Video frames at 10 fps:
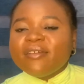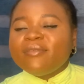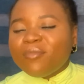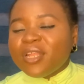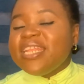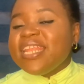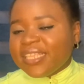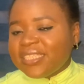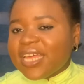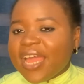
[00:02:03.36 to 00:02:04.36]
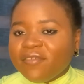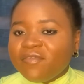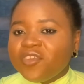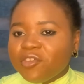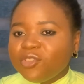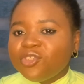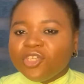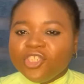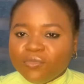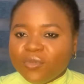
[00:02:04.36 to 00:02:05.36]
but later in future
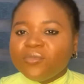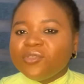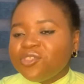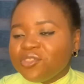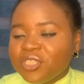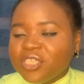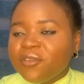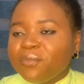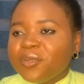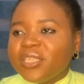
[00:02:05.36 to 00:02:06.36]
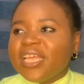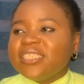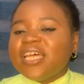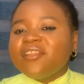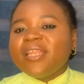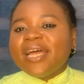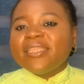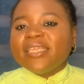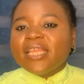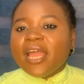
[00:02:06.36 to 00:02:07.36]
you'll be able to know the importance. Another
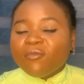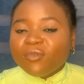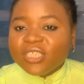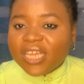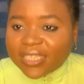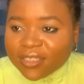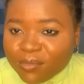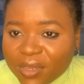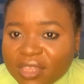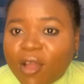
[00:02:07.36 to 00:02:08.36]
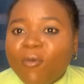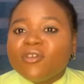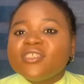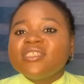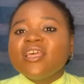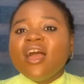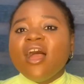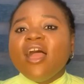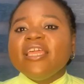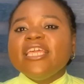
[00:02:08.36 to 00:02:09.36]
thing I wish I did better was
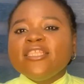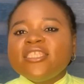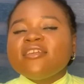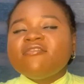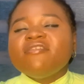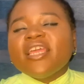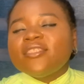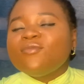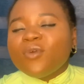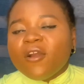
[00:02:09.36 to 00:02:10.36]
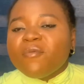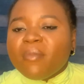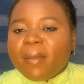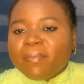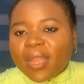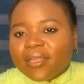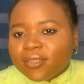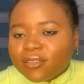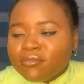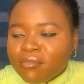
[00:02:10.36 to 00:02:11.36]
integrate well with my
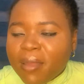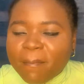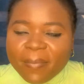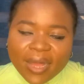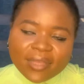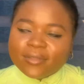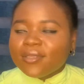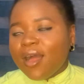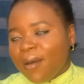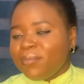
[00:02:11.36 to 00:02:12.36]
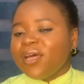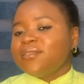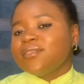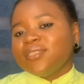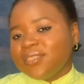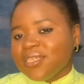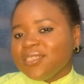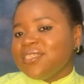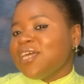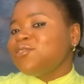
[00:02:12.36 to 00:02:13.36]
platoon members. Platoon 6,
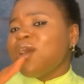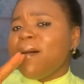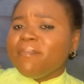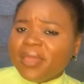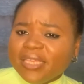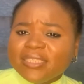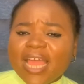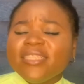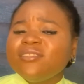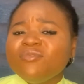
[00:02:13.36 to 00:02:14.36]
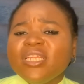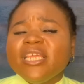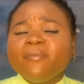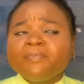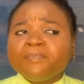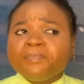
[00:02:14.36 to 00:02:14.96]
they are so amazing. I didn't really